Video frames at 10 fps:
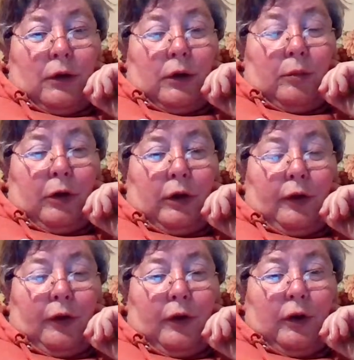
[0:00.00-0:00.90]
among
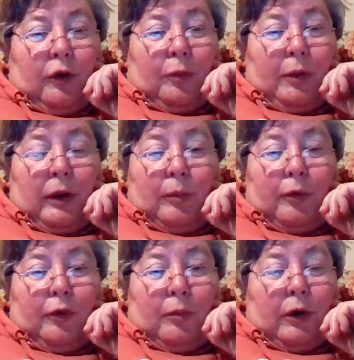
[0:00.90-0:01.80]
other things,
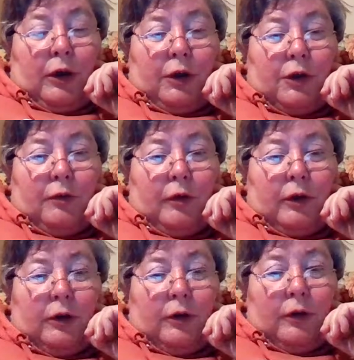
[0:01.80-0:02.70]
perhaps a marriage
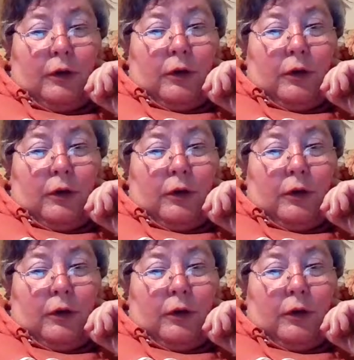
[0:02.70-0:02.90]
certificate